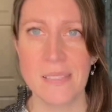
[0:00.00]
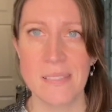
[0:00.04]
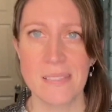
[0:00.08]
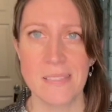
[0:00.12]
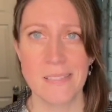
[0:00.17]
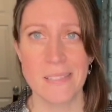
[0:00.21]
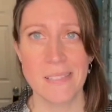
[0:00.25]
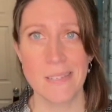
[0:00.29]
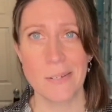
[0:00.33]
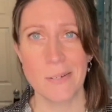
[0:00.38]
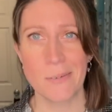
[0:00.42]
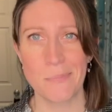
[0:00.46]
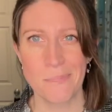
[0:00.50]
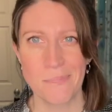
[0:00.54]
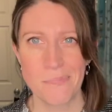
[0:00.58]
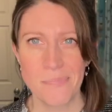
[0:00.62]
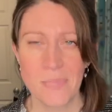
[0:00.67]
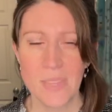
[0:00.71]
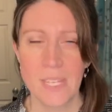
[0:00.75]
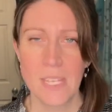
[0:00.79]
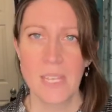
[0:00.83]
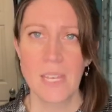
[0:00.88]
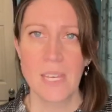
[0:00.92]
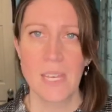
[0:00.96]
So
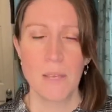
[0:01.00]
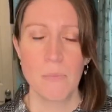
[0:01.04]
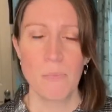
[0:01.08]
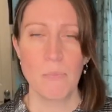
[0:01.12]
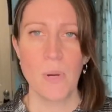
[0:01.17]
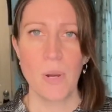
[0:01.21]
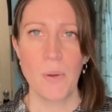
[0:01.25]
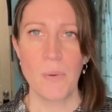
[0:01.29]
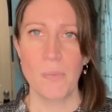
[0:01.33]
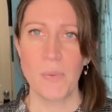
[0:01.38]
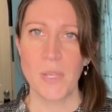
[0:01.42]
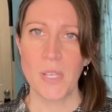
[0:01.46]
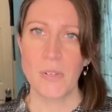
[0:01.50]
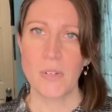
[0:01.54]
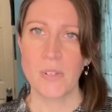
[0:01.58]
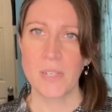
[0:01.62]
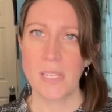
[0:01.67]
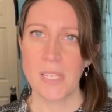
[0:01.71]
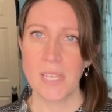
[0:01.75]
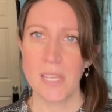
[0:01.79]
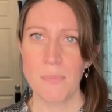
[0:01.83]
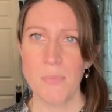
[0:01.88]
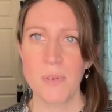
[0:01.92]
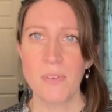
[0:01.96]
probably
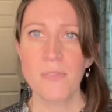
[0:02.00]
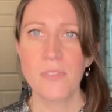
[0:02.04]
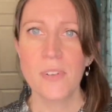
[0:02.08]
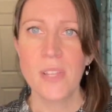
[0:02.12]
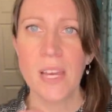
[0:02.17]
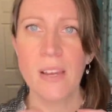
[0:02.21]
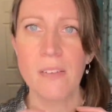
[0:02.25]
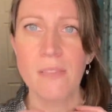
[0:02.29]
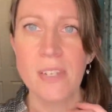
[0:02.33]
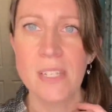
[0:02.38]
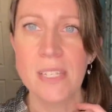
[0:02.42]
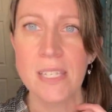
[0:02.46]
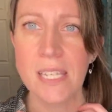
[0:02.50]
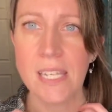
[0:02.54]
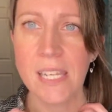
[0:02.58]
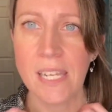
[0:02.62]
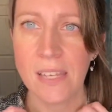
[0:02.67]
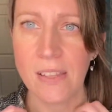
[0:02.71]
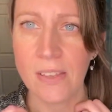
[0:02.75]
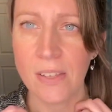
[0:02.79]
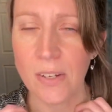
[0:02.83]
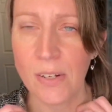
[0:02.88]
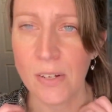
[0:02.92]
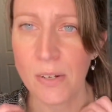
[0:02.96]
couldn't keep it for that reason
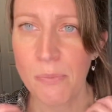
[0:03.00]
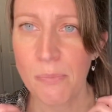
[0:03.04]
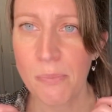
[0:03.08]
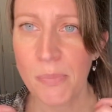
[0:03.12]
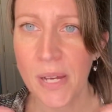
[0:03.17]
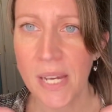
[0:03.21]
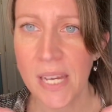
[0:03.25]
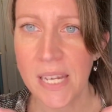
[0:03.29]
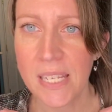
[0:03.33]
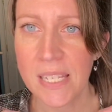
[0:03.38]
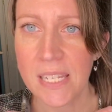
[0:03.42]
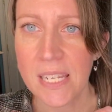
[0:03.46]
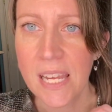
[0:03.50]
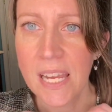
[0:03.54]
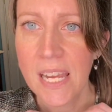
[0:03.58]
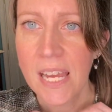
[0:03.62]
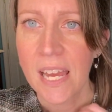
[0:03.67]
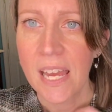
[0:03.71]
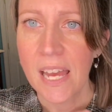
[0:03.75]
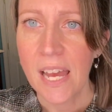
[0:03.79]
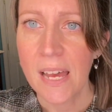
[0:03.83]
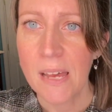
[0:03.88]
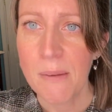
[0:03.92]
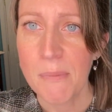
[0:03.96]
either, but
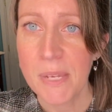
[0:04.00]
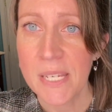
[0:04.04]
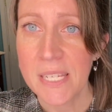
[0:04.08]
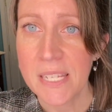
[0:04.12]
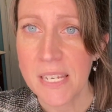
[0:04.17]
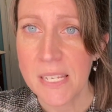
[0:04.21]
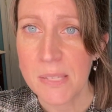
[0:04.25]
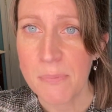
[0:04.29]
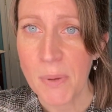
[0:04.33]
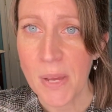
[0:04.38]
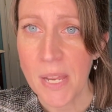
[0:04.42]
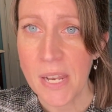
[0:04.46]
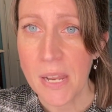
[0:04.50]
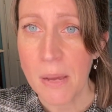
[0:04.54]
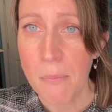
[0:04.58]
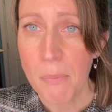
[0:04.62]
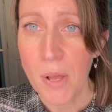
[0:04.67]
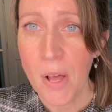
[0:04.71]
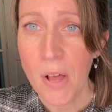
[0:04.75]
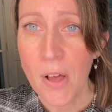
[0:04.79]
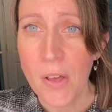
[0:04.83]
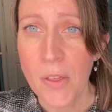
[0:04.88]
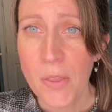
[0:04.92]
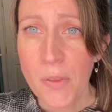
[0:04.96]
it does button up
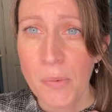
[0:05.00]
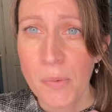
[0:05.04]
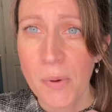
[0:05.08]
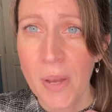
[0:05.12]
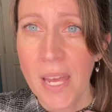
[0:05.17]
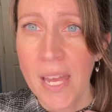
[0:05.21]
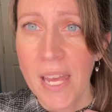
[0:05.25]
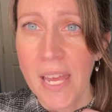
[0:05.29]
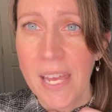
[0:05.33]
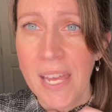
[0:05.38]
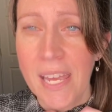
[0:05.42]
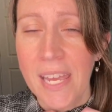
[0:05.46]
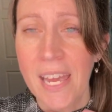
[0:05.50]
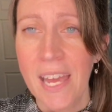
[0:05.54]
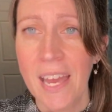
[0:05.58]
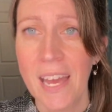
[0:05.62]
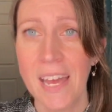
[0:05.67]
all the way.